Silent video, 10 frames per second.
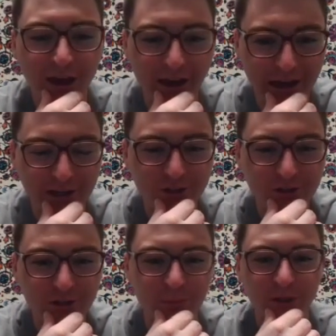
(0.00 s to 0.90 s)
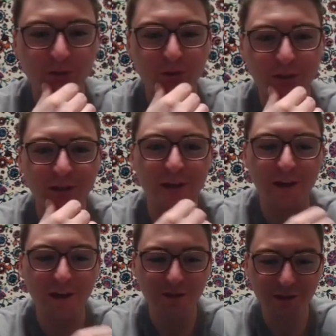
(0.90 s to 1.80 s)
actually been looking at
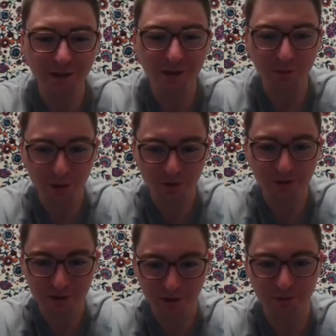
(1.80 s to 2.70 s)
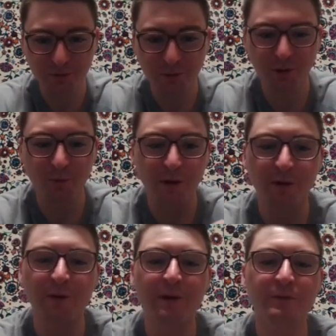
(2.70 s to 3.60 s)
and thinking about this car for quite a while
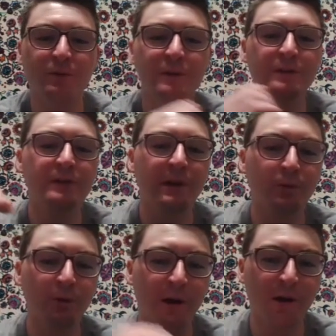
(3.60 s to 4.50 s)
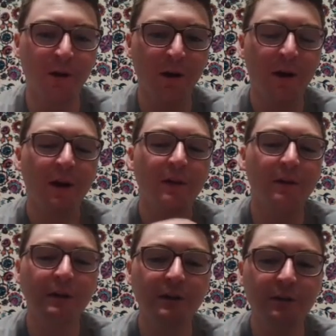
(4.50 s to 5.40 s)
now. So this is a rare
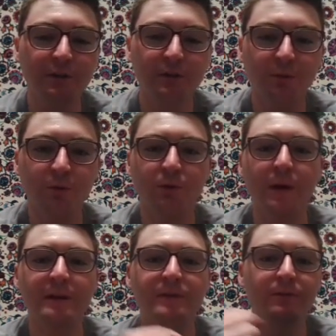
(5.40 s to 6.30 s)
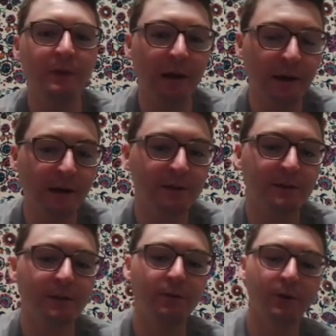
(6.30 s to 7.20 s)
92 Subaru SVX.
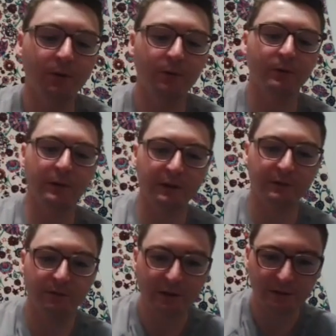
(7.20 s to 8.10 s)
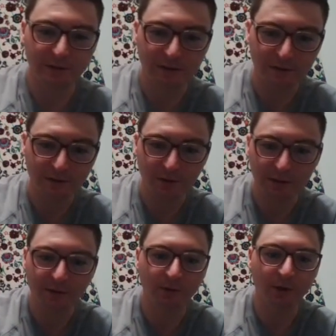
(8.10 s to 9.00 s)
If you don't know what the SVX is, go ahead
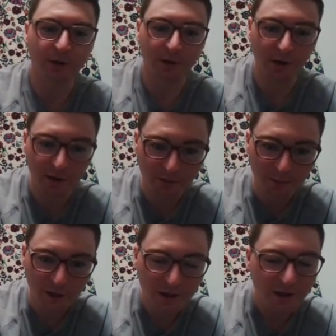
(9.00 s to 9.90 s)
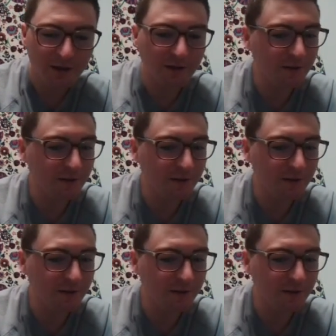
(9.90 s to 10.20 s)
and look it up. Again,